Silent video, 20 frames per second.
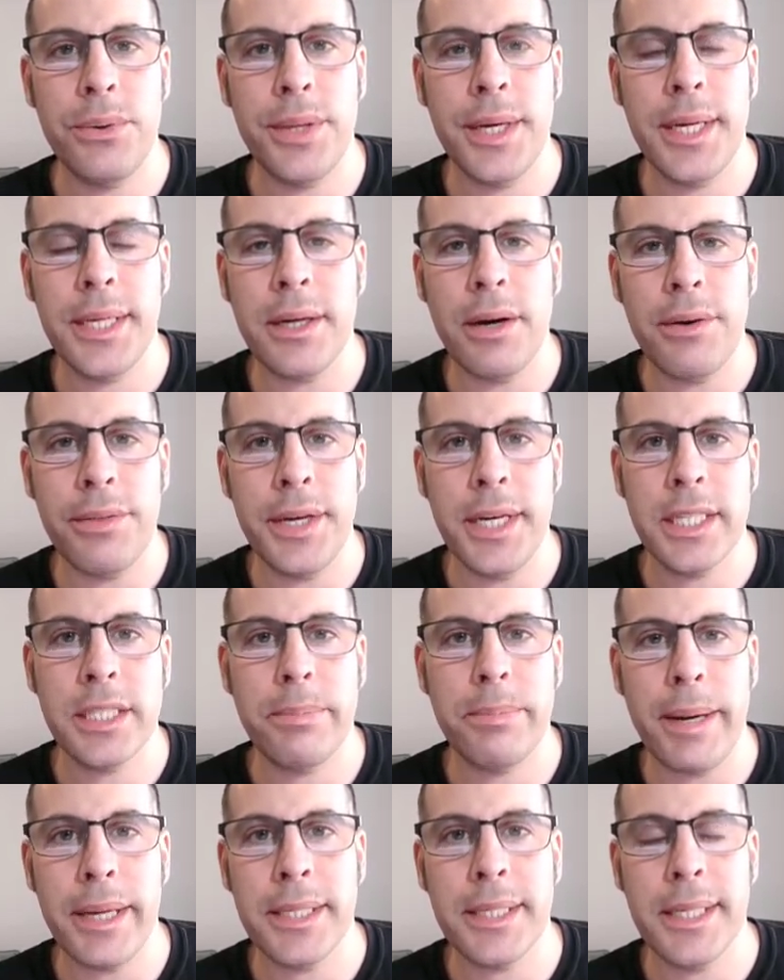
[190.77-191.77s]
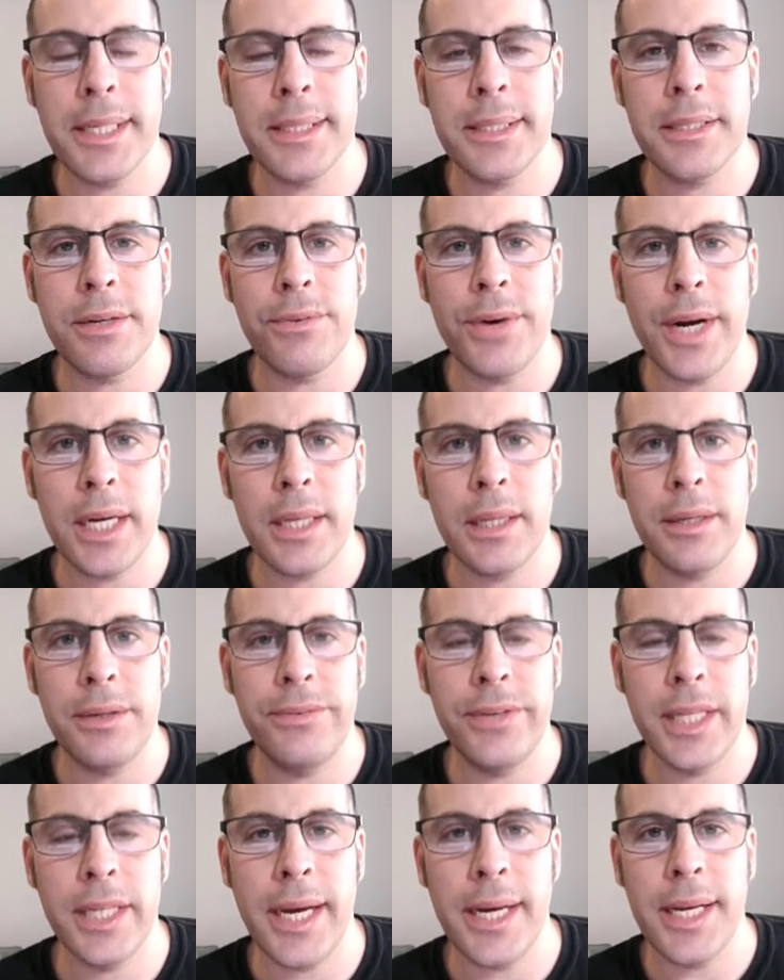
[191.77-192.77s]
These are the expenses directly
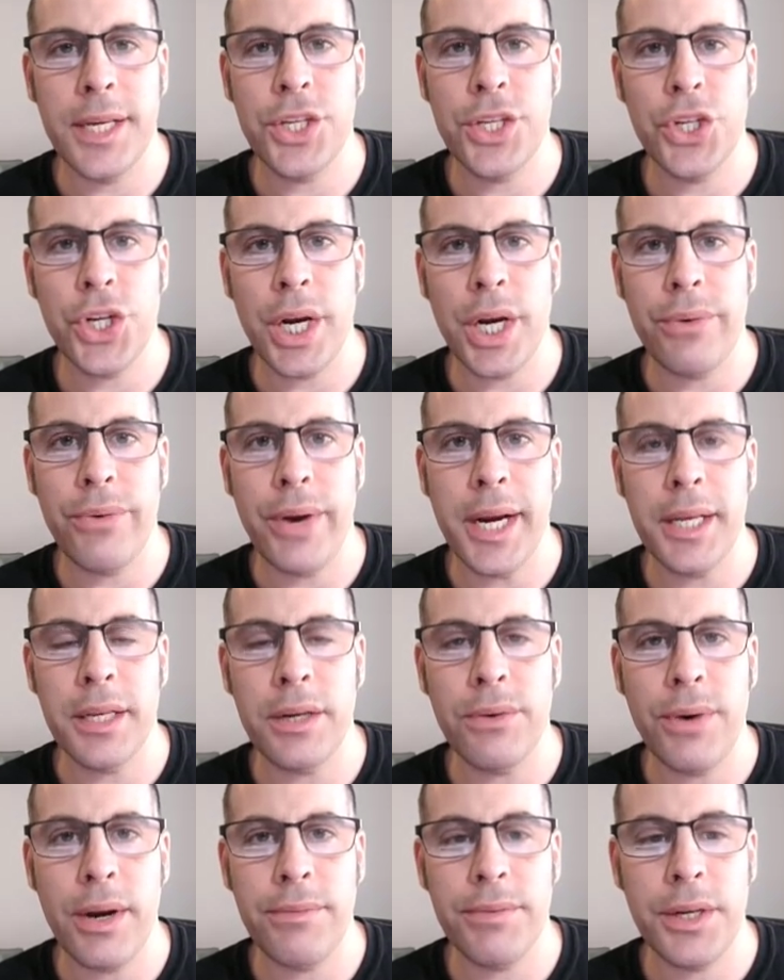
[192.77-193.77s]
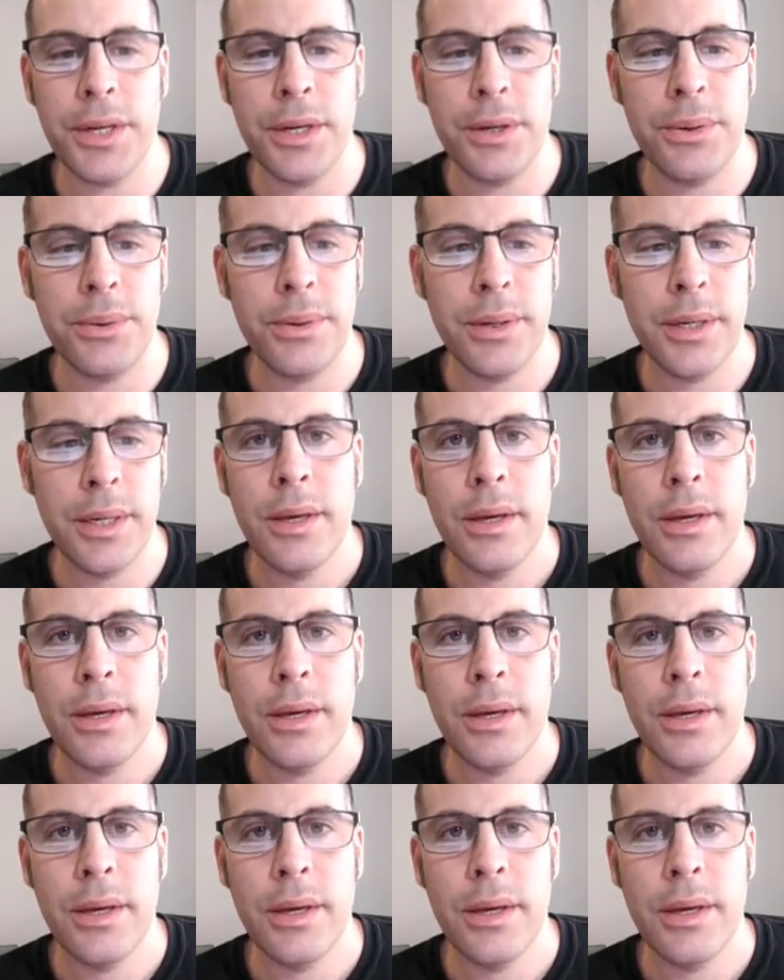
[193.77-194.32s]
related to generating the revenue.